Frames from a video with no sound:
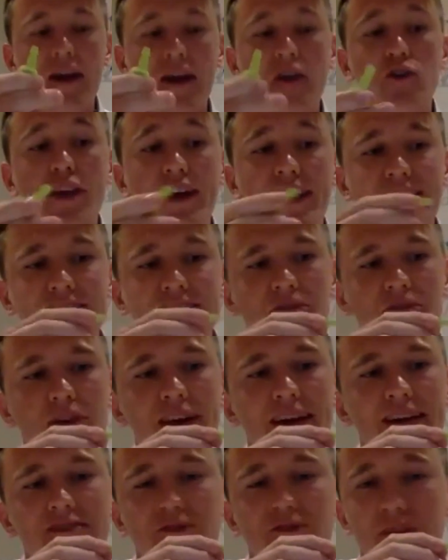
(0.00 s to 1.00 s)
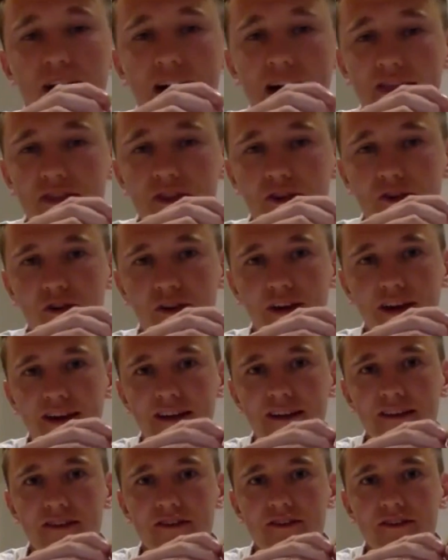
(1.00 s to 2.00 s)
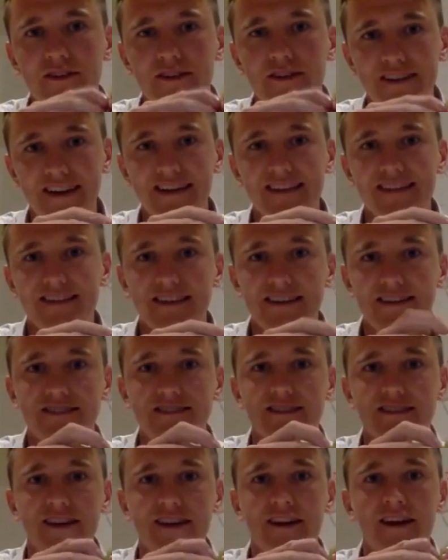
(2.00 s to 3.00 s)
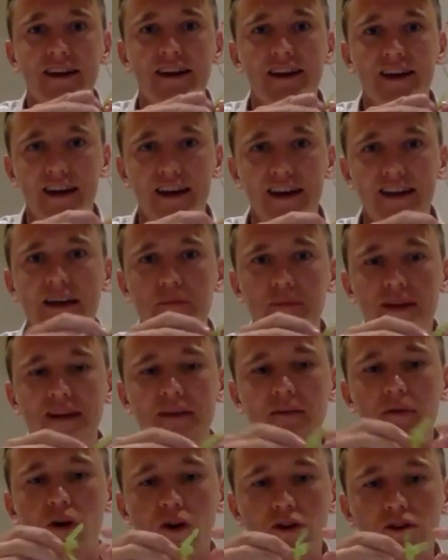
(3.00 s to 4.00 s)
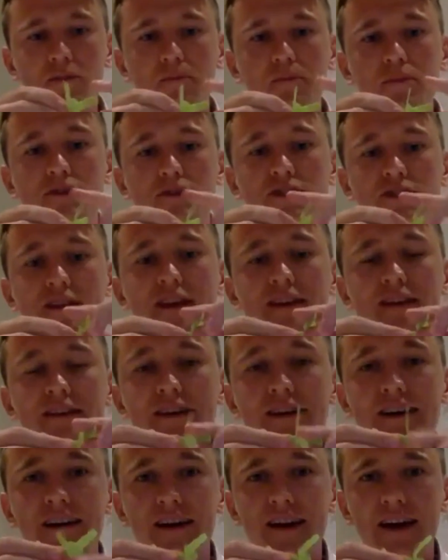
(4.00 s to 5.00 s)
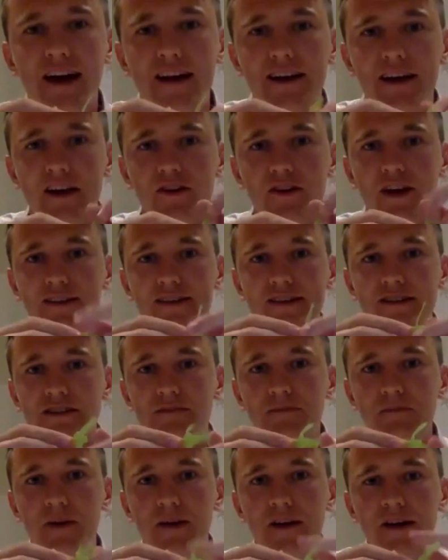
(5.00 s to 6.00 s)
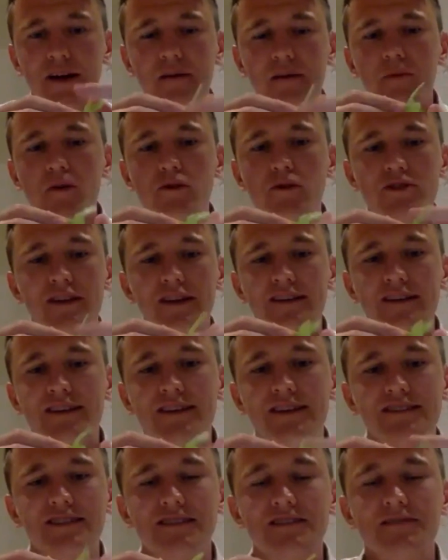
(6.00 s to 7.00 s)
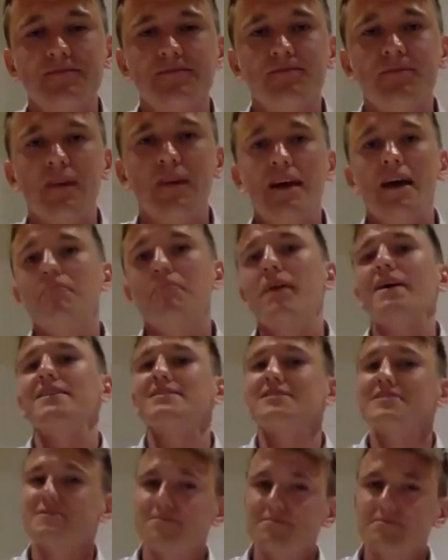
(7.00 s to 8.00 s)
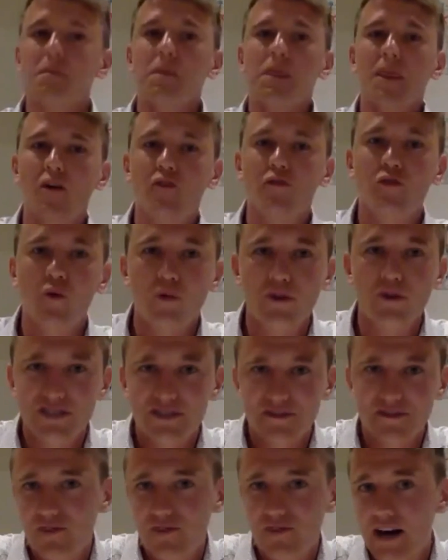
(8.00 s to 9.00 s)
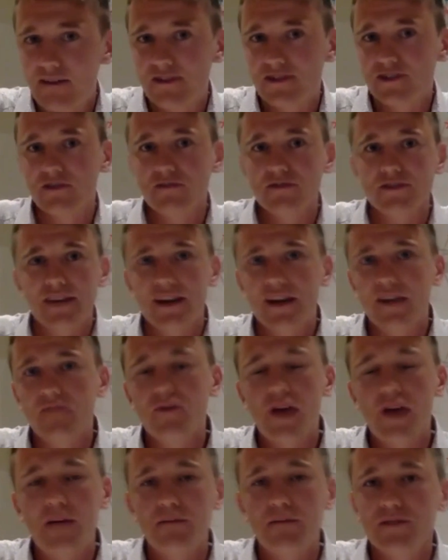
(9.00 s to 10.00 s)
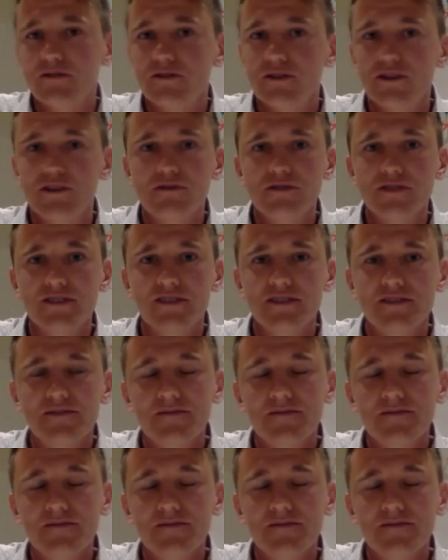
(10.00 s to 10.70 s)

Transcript: connector into another connector like this, and it can be a little bit hard to push it in, and then you get this motion like this. But of course 5 years old can absolutely use it.